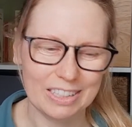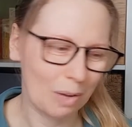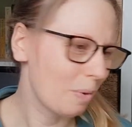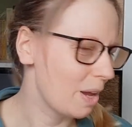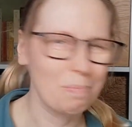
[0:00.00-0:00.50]
and
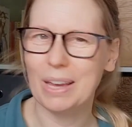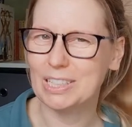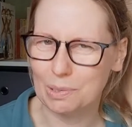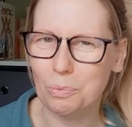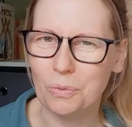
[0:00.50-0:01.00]
I might make
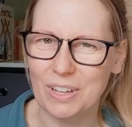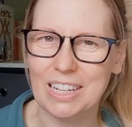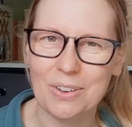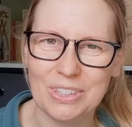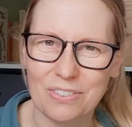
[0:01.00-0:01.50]
some more
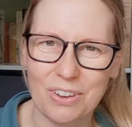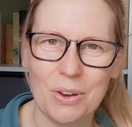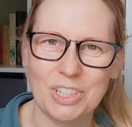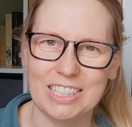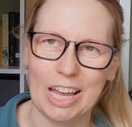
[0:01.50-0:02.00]
videos in the
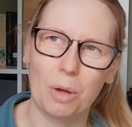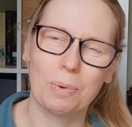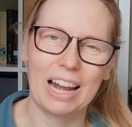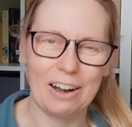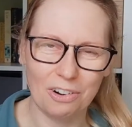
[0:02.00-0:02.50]
future to
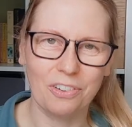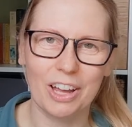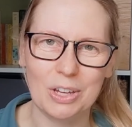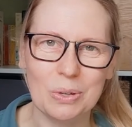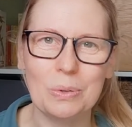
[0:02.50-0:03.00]
help
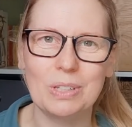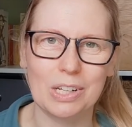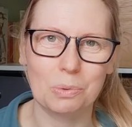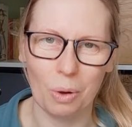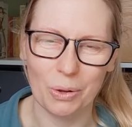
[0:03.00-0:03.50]
clarify who
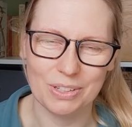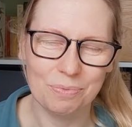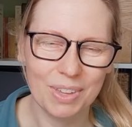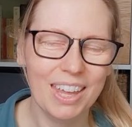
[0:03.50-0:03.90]
does what.